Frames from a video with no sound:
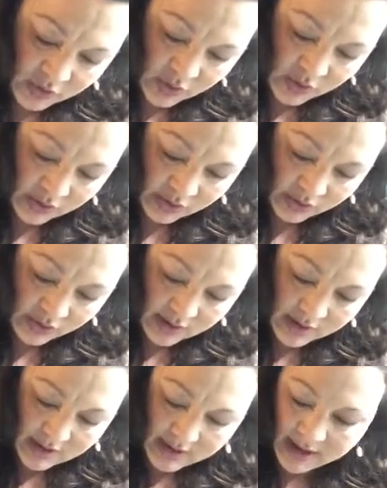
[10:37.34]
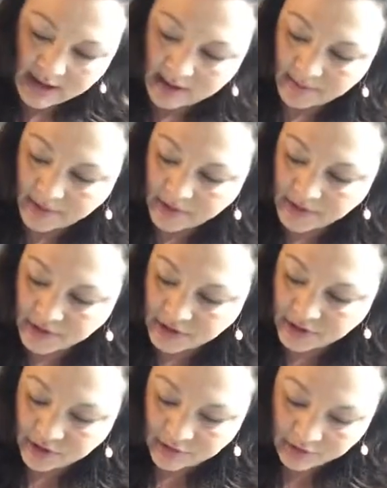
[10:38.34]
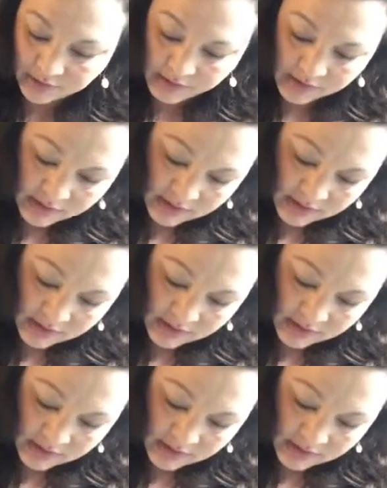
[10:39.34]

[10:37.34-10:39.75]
Coral, and I'm going to do